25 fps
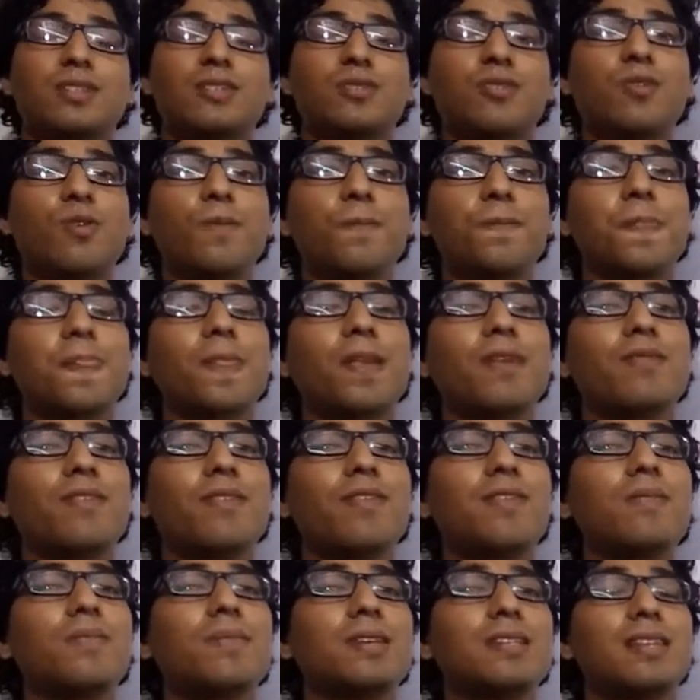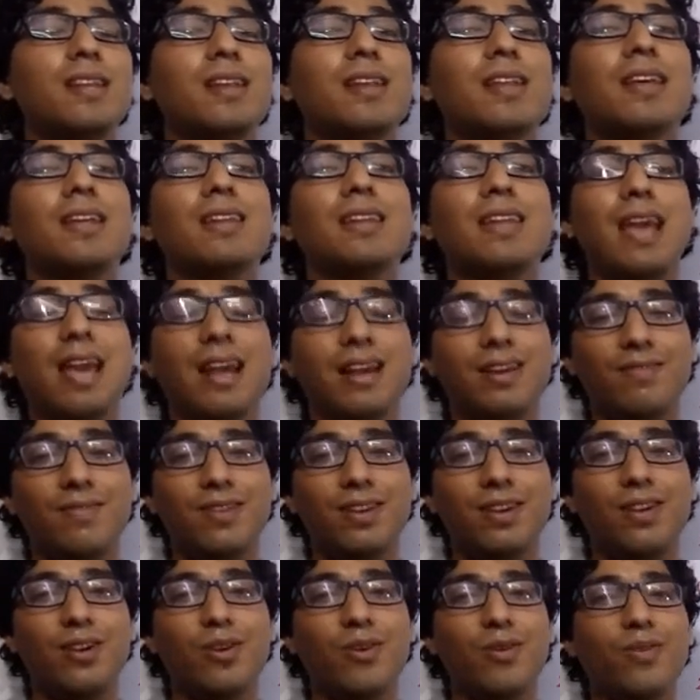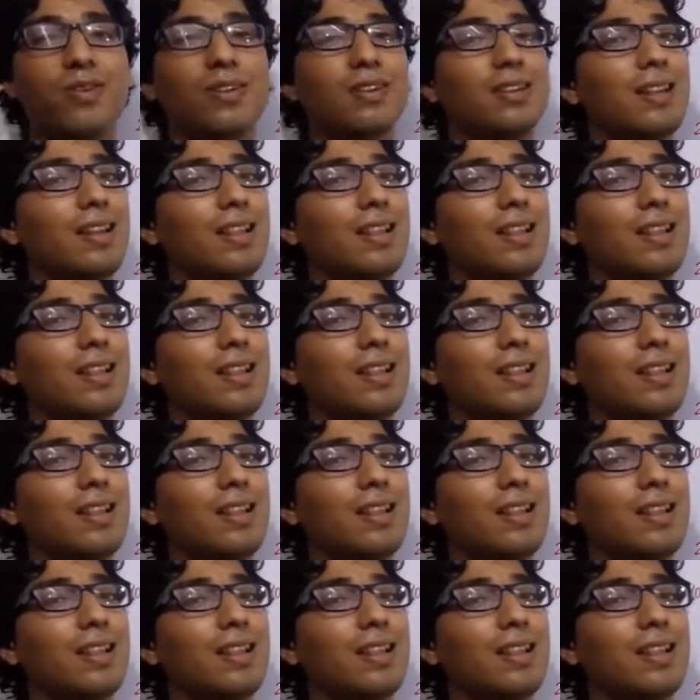So we will meet in the next video.